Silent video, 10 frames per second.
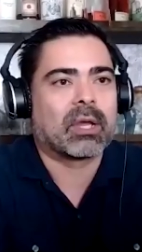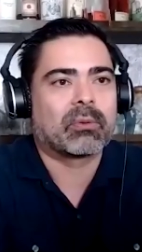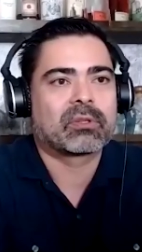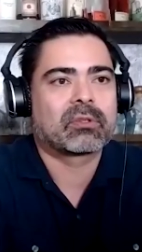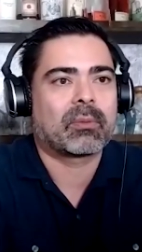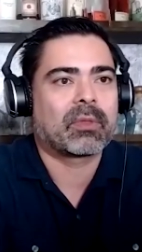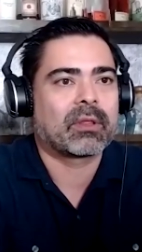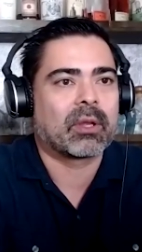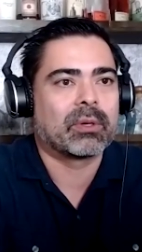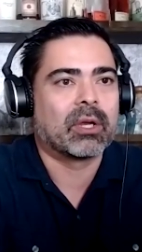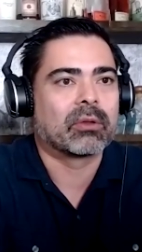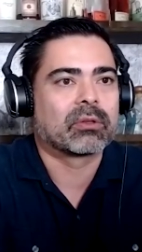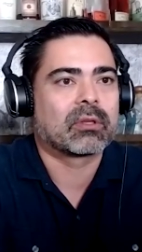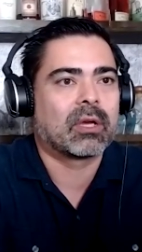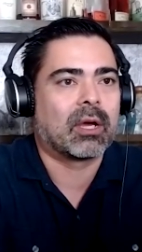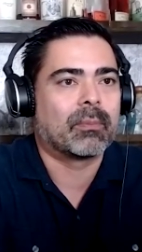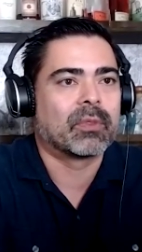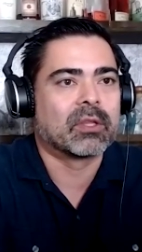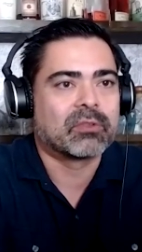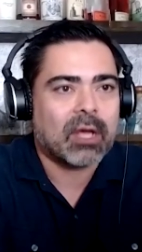That was something that we noticed. Um,
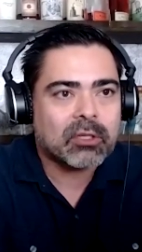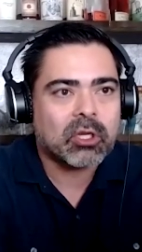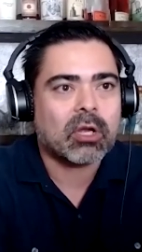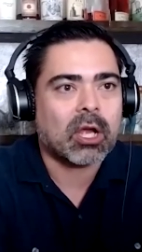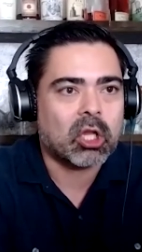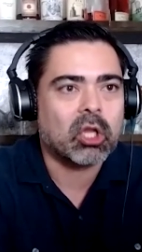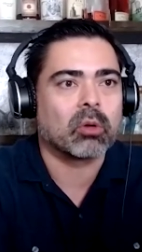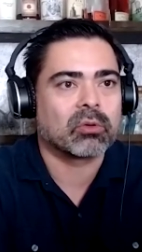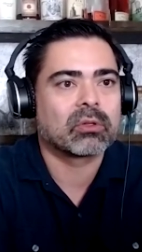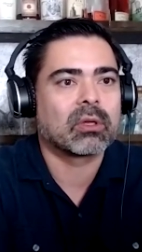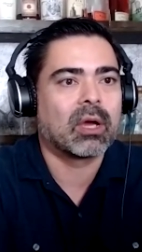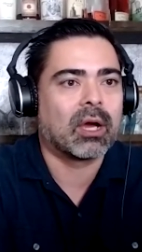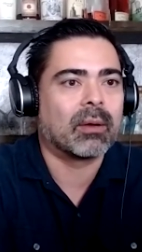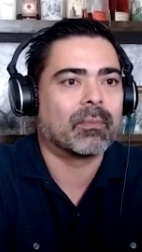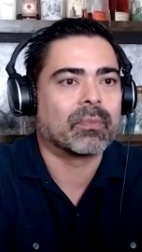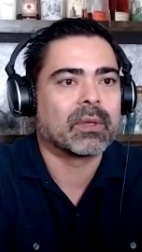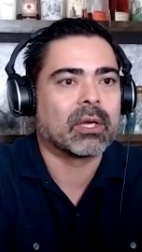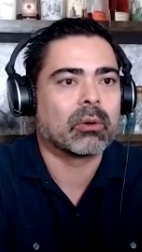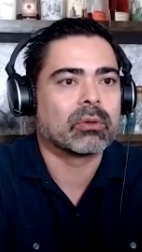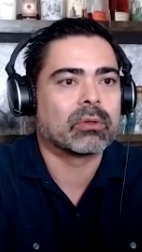the xylitol got close. Um, you
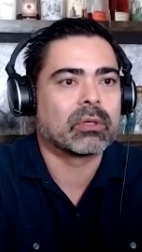know, it was,